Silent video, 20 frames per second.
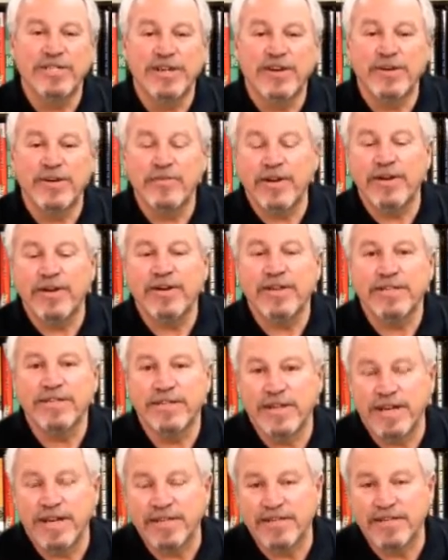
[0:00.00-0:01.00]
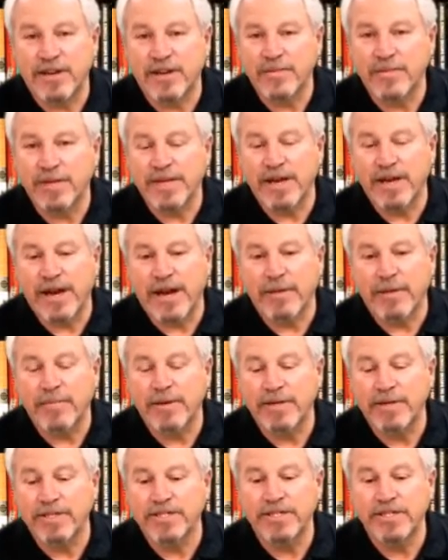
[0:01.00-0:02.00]
Well, Sharon O'Meara is an ex-Army cop.
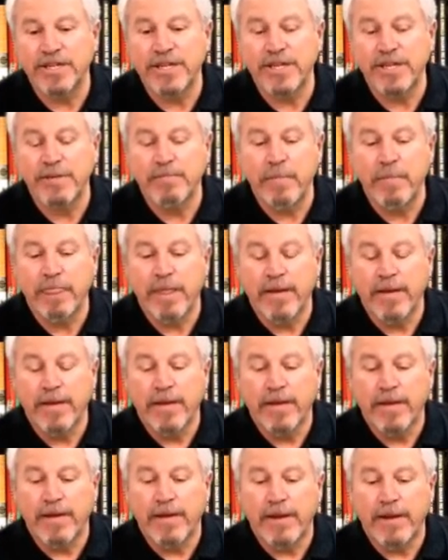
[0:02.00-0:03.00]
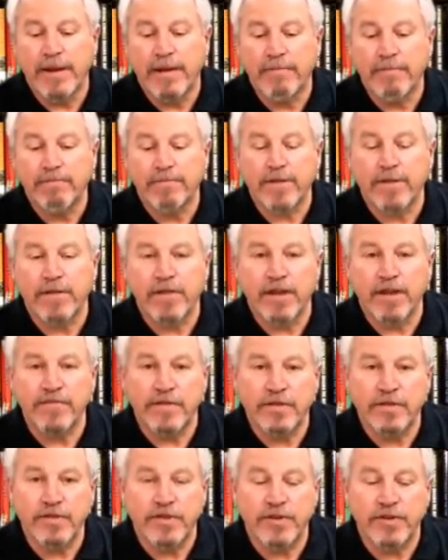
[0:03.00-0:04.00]
She left
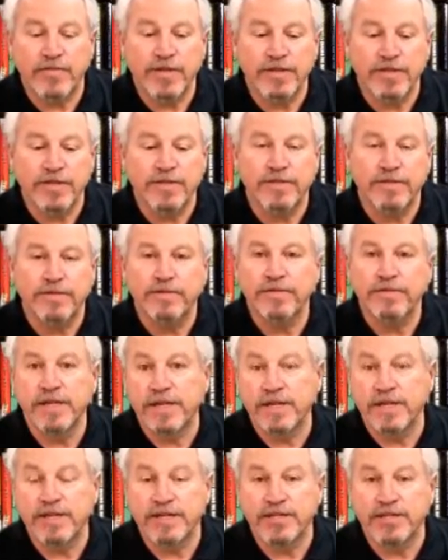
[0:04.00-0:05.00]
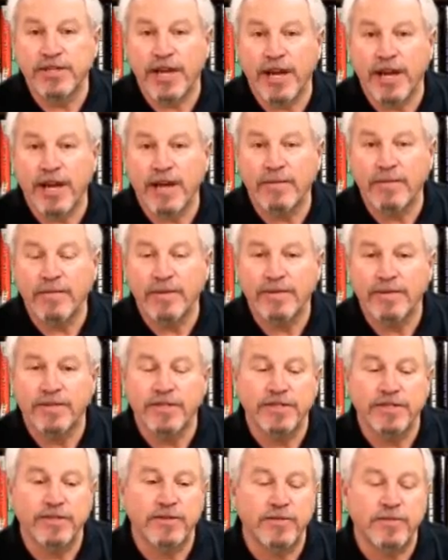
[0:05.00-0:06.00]
the service, needed a job.
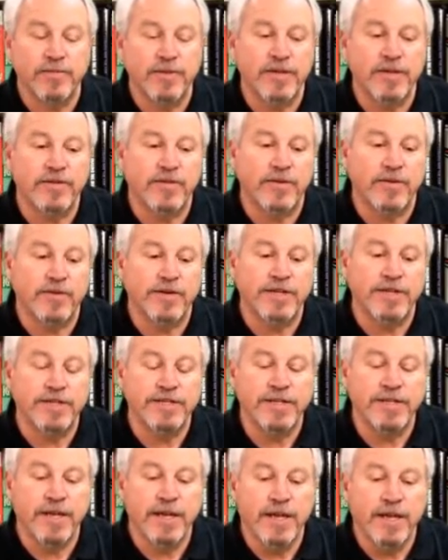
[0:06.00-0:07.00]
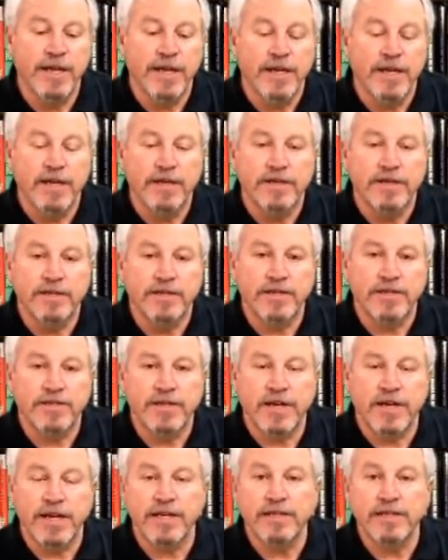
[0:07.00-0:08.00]
She's in her mid-30s,
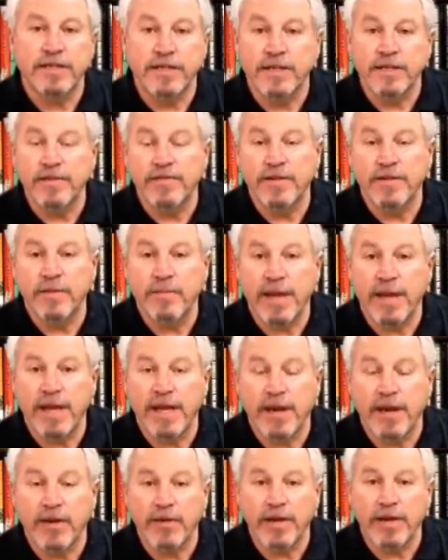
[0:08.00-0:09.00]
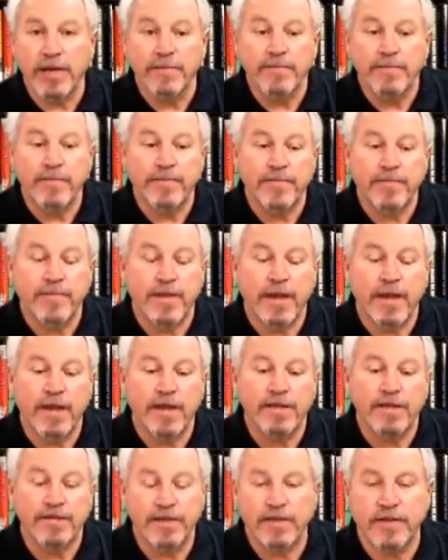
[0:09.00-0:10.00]
decided to live in the Bay Area,
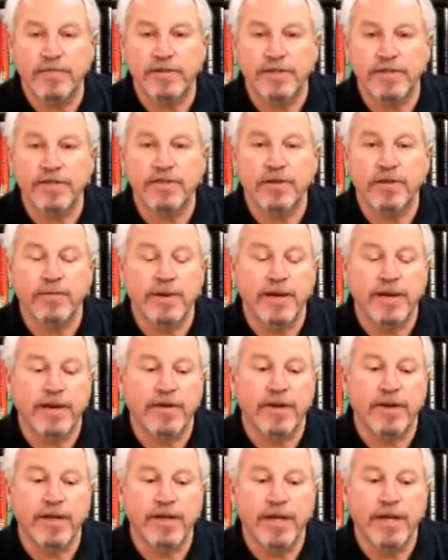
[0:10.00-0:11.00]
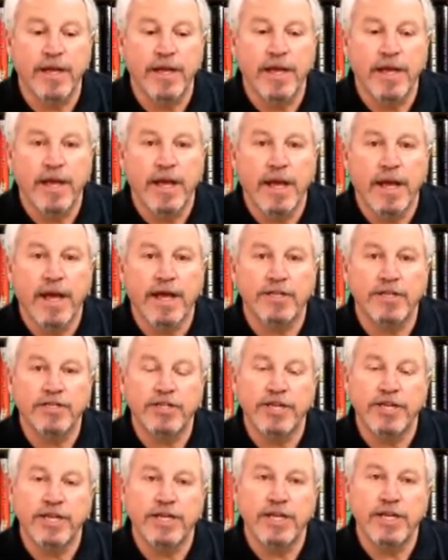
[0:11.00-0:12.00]
San Francisco Bay Area, and
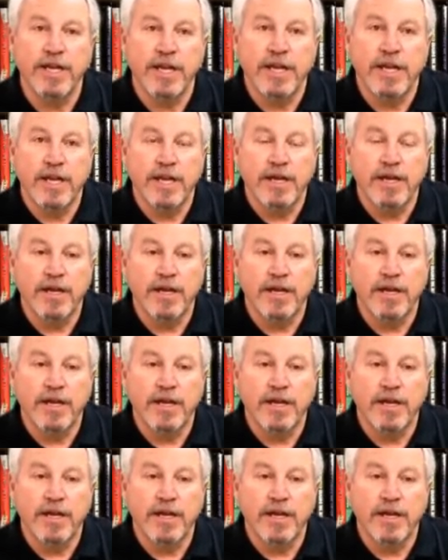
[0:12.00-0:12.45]
she